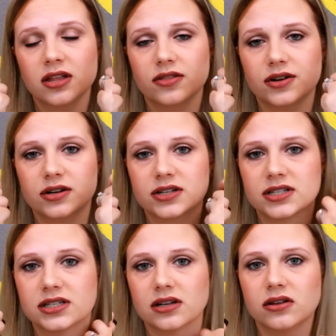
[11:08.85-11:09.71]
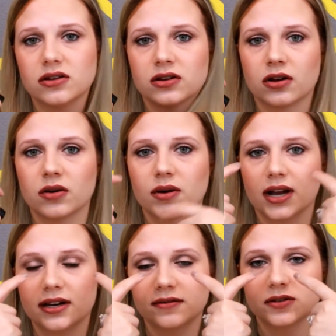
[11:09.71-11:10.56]
They're still, you know,
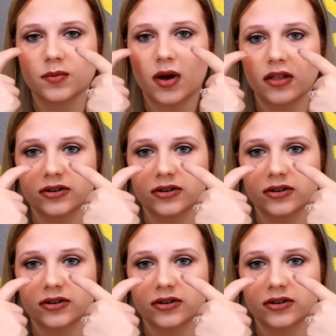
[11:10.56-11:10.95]
kind of small.